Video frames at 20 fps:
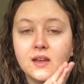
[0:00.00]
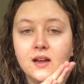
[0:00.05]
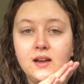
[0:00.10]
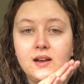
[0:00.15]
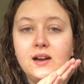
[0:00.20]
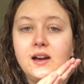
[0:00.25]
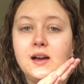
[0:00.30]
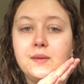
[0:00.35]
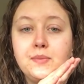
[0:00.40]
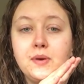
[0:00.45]

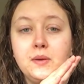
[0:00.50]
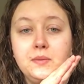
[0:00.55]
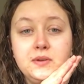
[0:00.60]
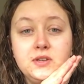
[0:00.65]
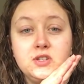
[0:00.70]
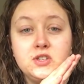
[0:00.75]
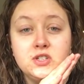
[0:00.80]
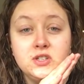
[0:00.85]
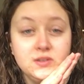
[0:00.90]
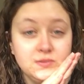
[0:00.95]
I
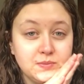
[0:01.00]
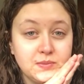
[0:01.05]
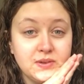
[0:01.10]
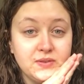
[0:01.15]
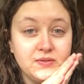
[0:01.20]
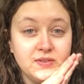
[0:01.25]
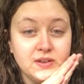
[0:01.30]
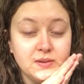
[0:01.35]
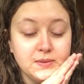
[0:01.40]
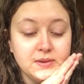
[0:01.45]
probably shouldn't
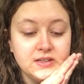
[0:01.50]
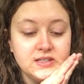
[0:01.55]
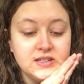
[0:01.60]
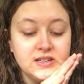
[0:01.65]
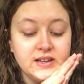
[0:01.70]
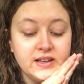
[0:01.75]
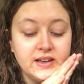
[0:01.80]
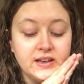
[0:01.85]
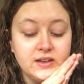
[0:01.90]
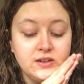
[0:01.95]
be filming
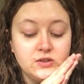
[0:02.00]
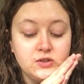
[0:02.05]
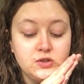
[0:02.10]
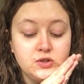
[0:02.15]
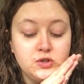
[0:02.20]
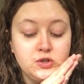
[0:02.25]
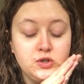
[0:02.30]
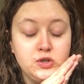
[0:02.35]
today,